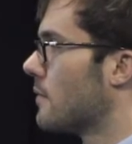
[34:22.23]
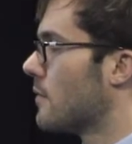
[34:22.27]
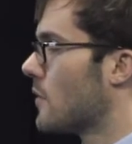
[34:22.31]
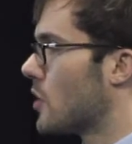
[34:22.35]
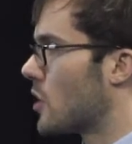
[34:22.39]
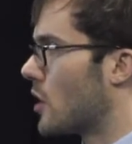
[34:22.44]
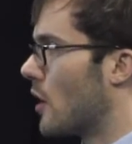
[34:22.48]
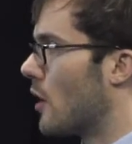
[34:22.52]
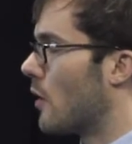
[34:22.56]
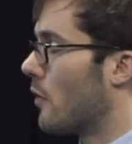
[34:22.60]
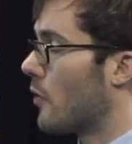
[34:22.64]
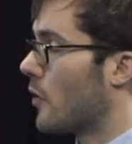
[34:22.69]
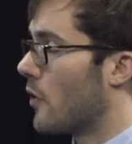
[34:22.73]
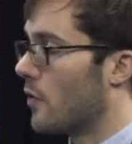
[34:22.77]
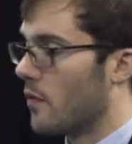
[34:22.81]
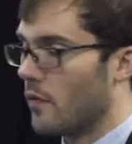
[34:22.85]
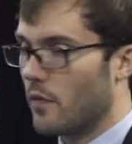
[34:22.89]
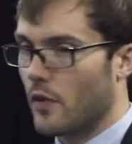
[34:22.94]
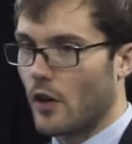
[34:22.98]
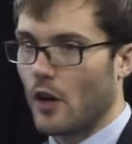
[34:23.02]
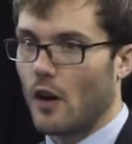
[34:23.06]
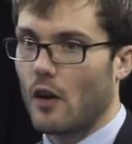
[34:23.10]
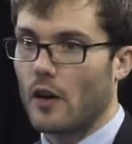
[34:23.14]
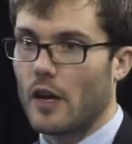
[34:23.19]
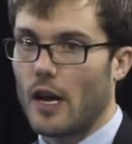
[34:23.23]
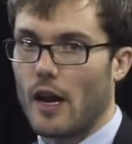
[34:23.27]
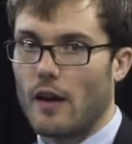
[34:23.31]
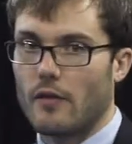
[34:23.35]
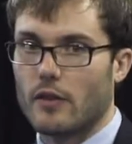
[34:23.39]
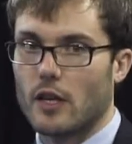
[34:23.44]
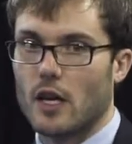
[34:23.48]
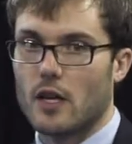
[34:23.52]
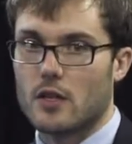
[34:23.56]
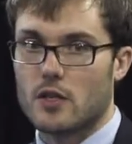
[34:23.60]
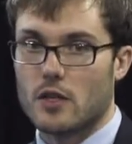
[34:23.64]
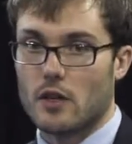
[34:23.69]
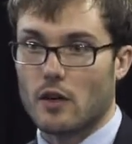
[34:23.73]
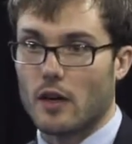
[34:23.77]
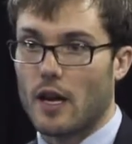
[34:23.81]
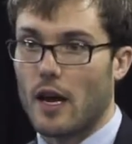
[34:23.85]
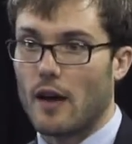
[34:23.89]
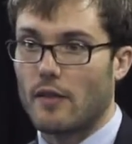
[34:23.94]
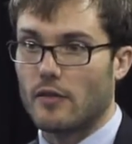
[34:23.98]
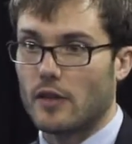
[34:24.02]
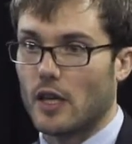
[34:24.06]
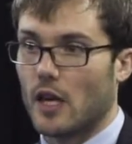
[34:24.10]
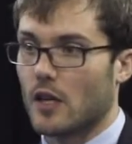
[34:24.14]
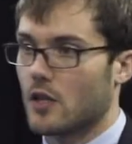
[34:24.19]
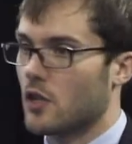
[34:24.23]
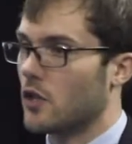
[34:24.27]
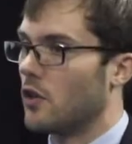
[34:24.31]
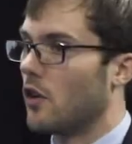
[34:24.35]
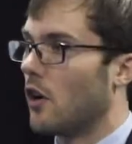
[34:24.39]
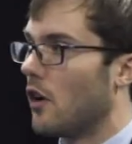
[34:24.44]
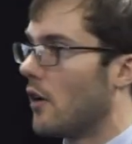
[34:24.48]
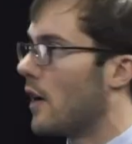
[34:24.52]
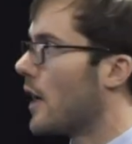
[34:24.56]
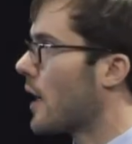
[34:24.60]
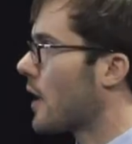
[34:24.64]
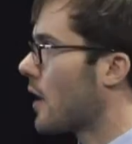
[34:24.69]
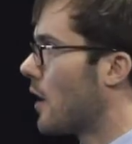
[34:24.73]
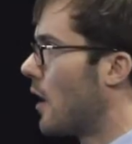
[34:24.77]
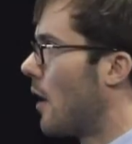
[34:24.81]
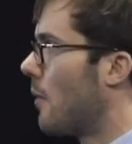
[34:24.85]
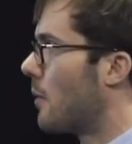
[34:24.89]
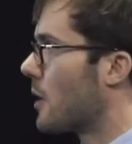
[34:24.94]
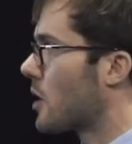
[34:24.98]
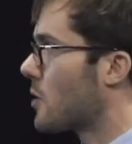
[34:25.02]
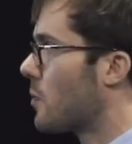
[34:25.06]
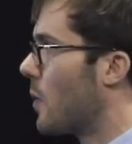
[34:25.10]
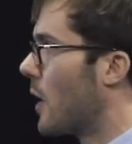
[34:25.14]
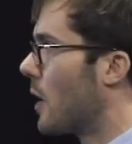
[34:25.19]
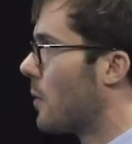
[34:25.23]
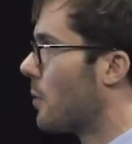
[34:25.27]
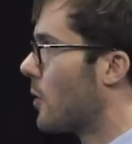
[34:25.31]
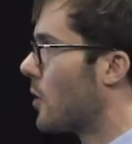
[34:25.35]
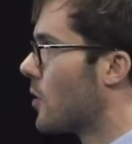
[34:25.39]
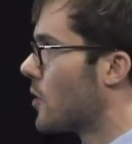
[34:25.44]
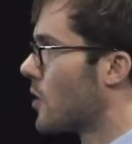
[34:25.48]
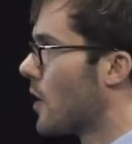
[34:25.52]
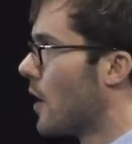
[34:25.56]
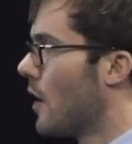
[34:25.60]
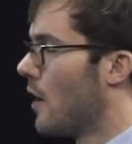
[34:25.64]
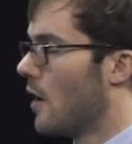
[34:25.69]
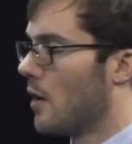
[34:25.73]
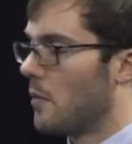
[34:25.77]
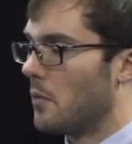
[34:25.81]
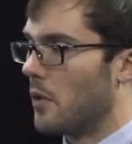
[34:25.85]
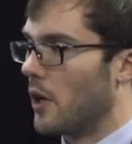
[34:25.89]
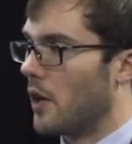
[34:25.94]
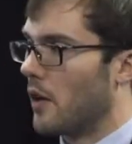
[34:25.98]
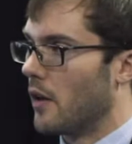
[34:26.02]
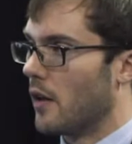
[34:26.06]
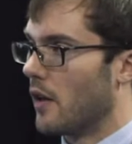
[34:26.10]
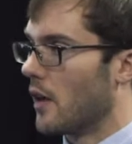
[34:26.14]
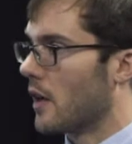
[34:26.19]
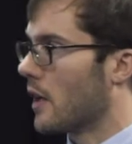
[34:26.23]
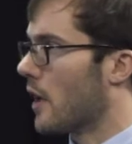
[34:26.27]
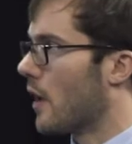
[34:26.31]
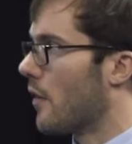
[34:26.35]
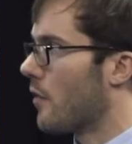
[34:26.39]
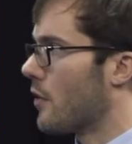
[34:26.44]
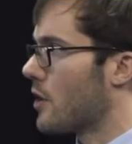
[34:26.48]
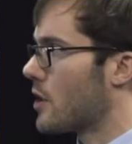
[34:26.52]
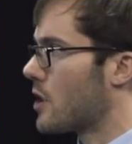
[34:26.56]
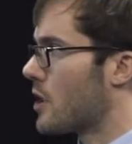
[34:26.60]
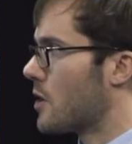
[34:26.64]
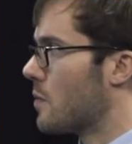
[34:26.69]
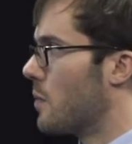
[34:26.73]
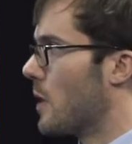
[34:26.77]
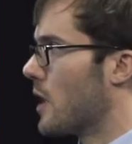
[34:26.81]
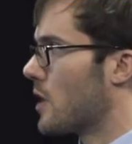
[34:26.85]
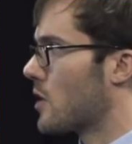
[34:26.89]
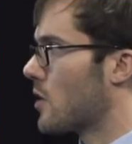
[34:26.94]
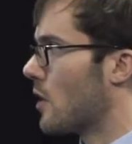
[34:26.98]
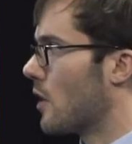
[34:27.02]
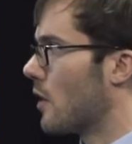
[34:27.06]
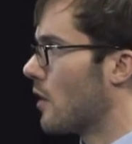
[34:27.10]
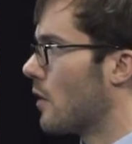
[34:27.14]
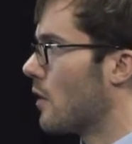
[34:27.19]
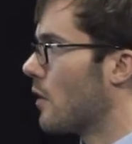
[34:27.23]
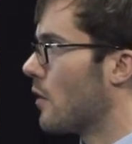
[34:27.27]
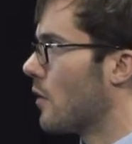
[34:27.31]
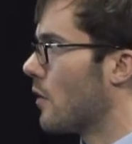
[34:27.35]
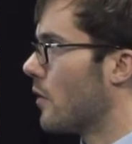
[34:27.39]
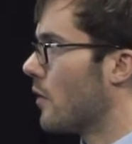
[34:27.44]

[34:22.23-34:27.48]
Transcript: So there are caveats. There are caveats in all economics papers, but again, this is based on